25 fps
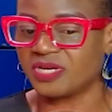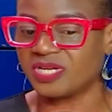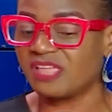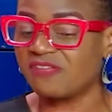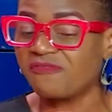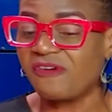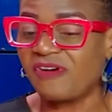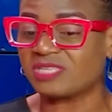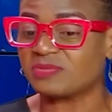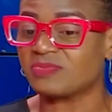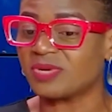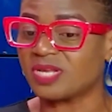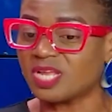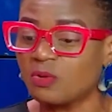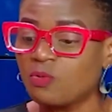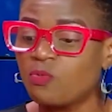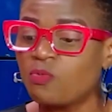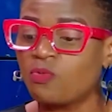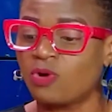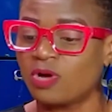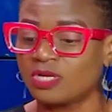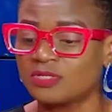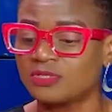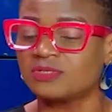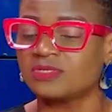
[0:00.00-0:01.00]
If somebody
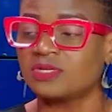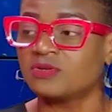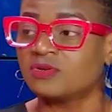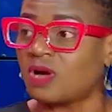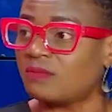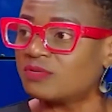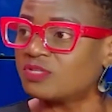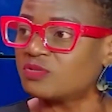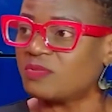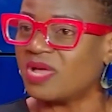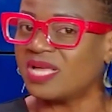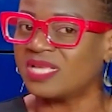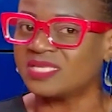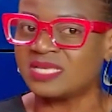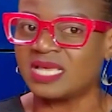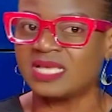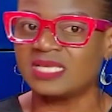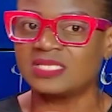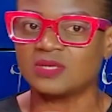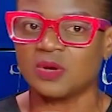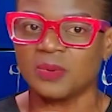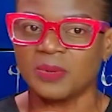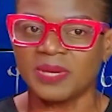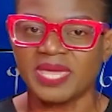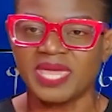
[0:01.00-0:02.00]
who comes to me and
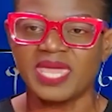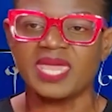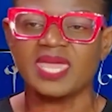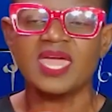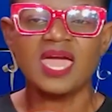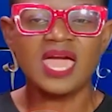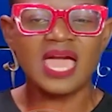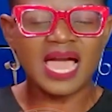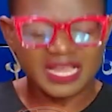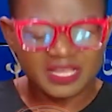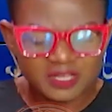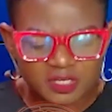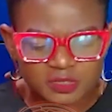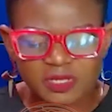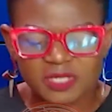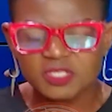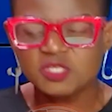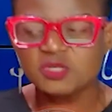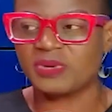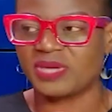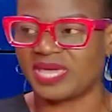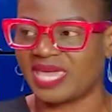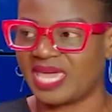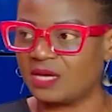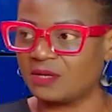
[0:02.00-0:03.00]
says, okay, I just want to
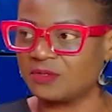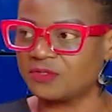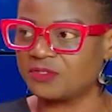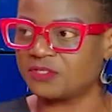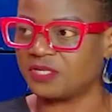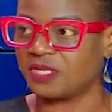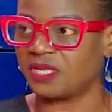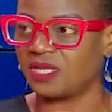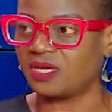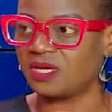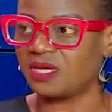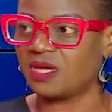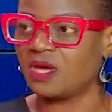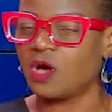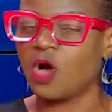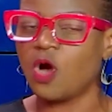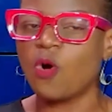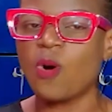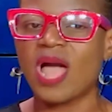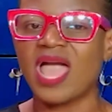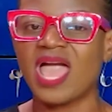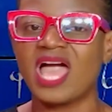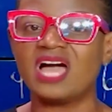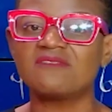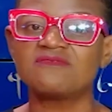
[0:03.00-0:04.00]
be healthy, or
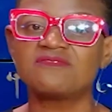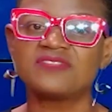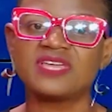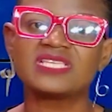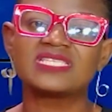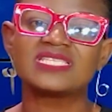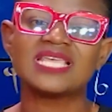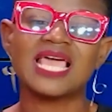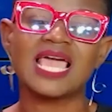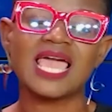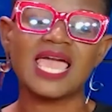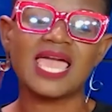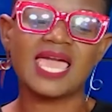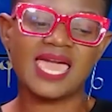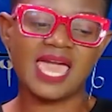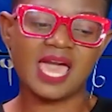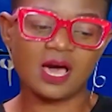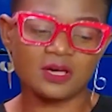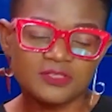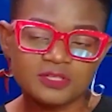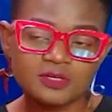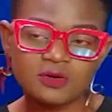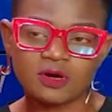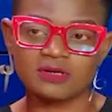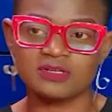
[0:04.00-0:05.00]
I have this
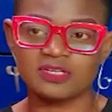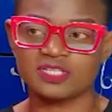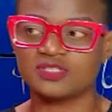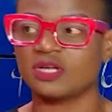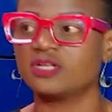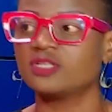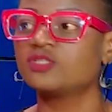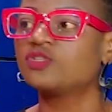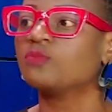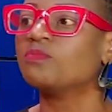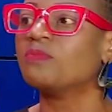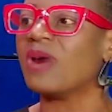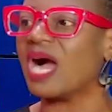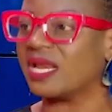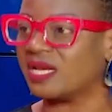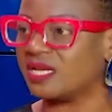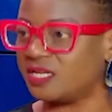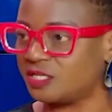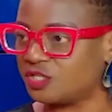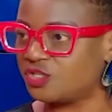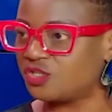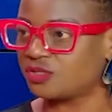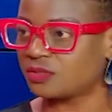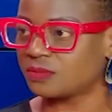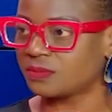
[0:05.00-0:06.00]
health condition to
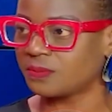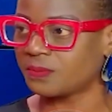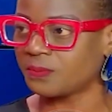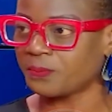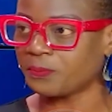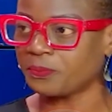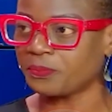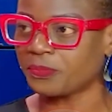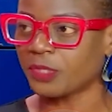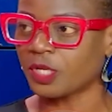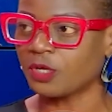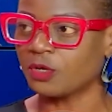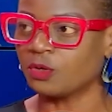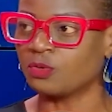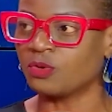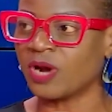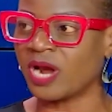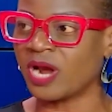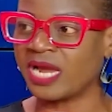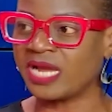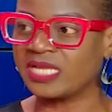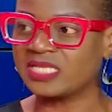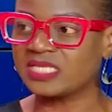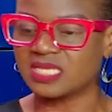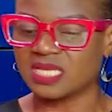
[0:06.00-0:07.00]
manage,
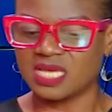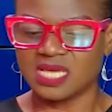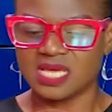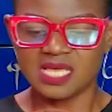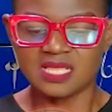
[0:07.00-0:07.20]
right?